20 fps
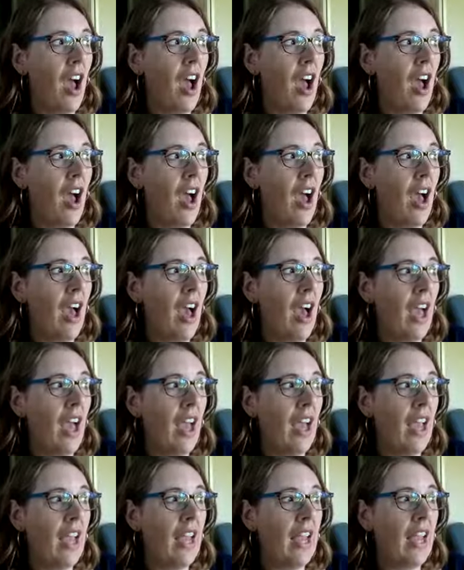
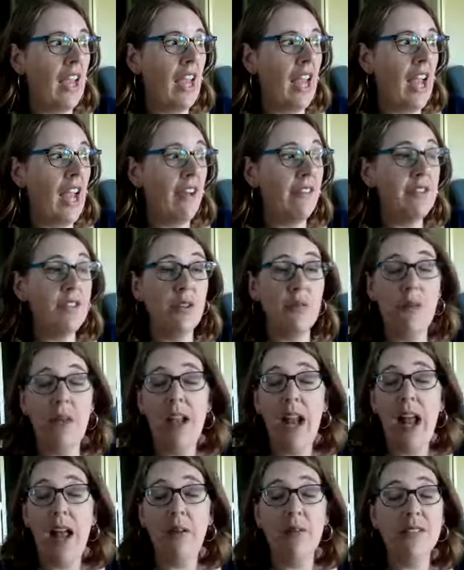I have to admit,
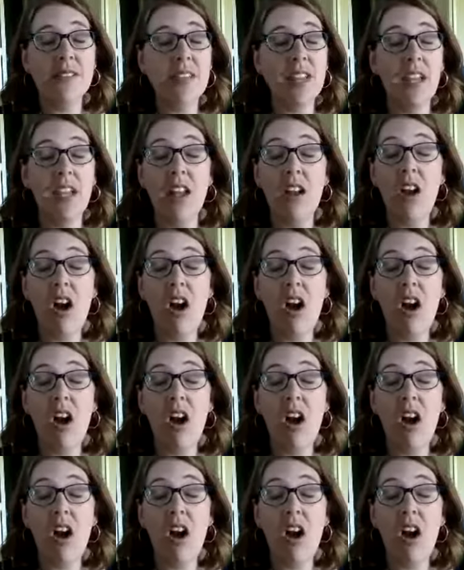I was like in